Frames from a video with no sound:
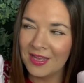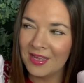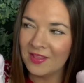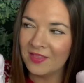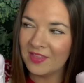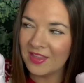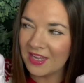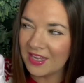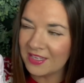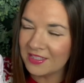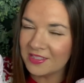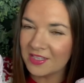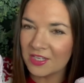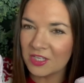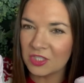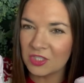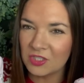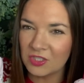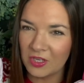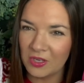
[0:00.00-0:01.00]
These are
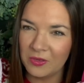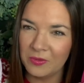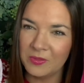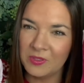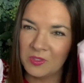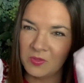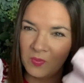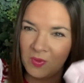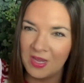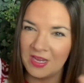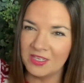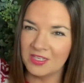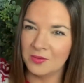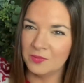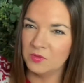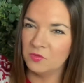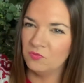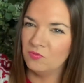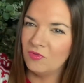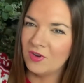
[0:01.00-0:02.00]
so sweet. I
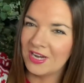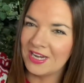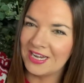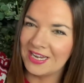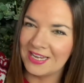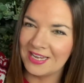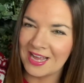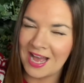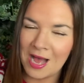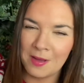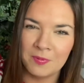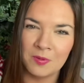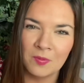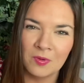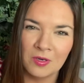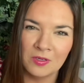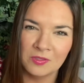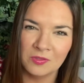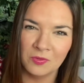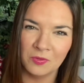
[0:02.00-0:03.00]
was really happy when I
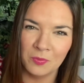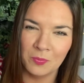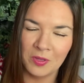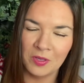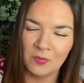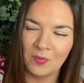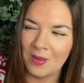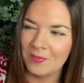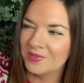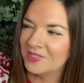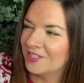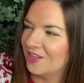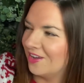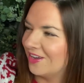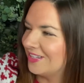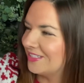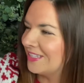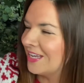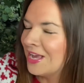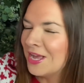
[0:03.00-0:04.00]
saw them on the
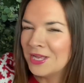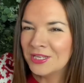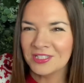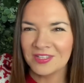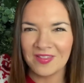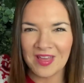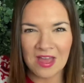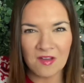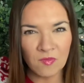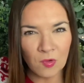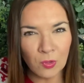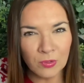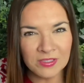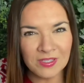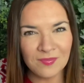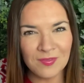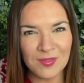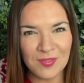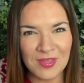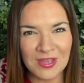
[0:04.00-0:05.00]
website. So they have all
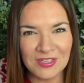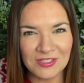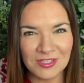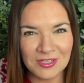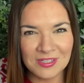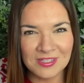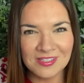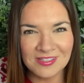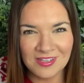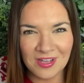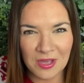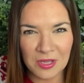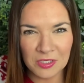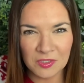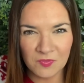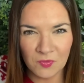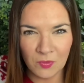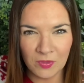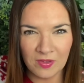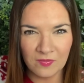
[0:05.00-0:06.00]
different things you can search
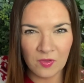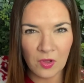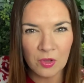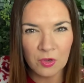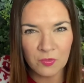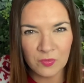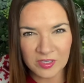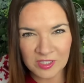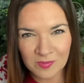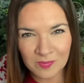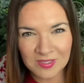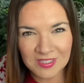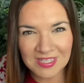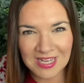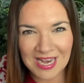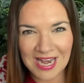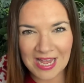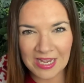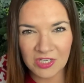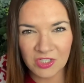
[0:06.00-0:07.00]
for. They've got a Christmas
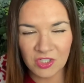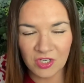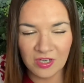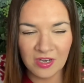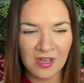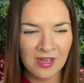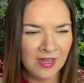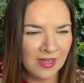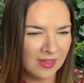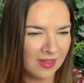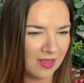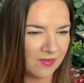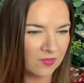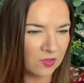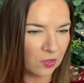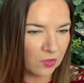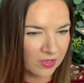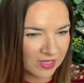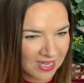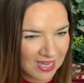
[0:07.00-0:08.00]
collection. They've
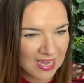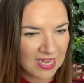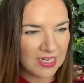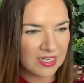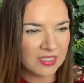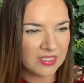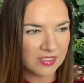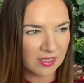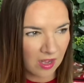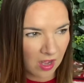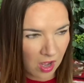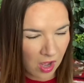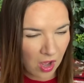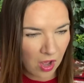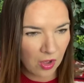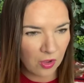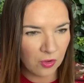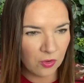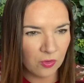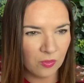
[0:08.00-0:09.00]
got kids,
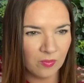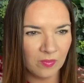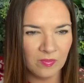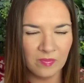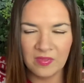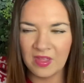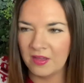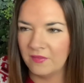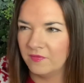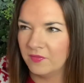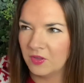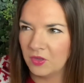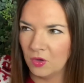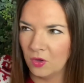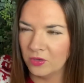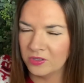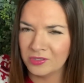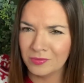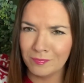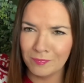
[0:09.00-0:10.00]
home. They've
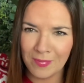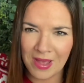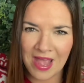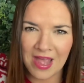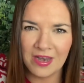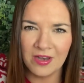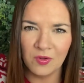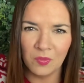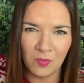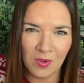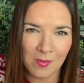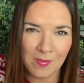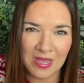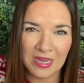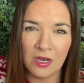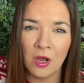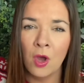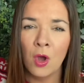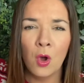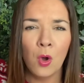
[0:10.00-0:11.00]
got men,
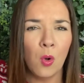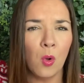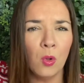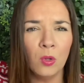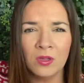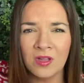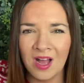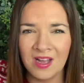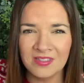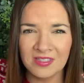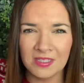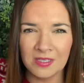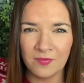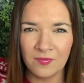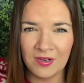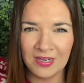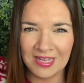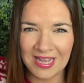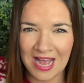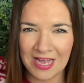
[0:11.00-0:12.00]
women, all kinds of
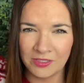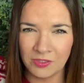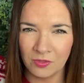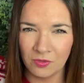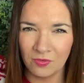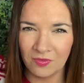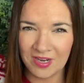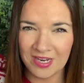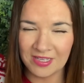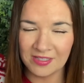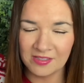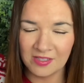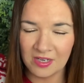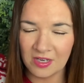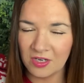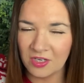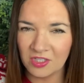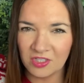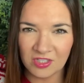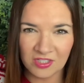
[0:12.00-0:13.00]
different categories. So
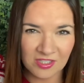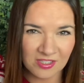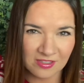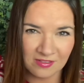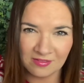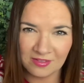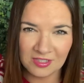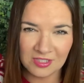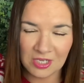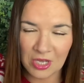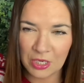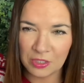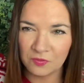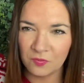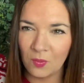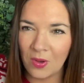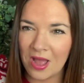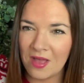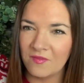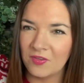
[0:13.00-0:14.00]
you just search for
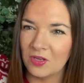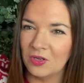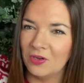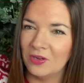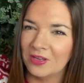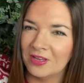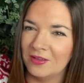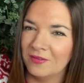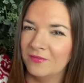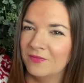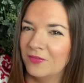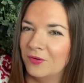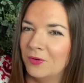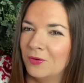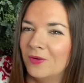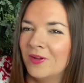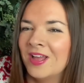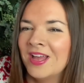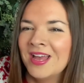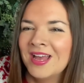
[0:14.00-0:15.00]
whatever you're looking
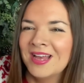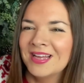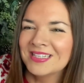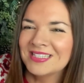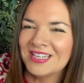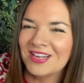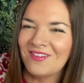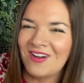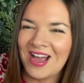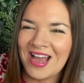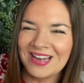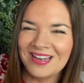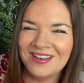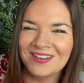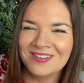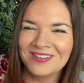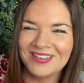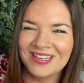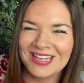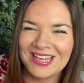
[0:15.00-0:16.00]
for. So I had a look
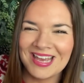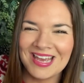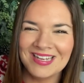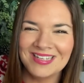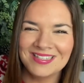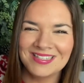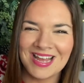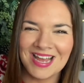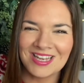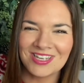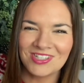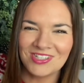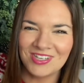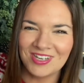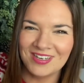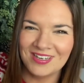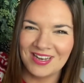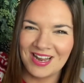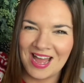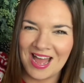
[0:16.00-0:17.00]
on the kids
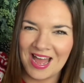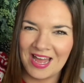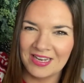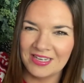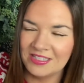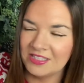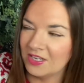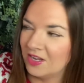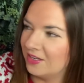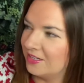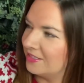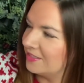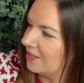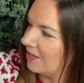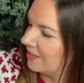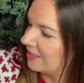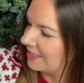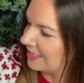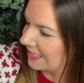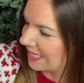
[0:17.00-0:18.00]
section and I
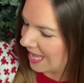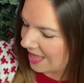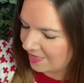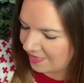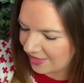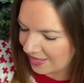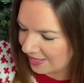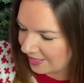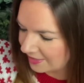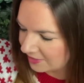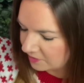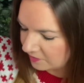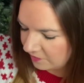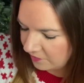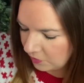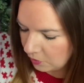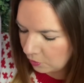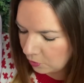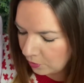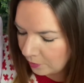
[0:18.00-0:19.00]
decided to get these
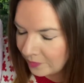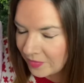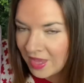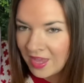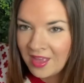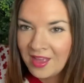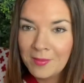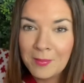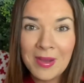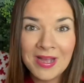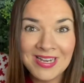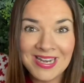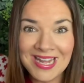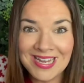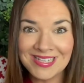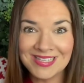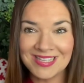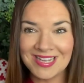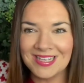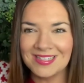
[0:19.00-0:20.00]
for my
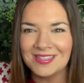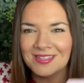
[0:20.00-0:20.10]
nieces.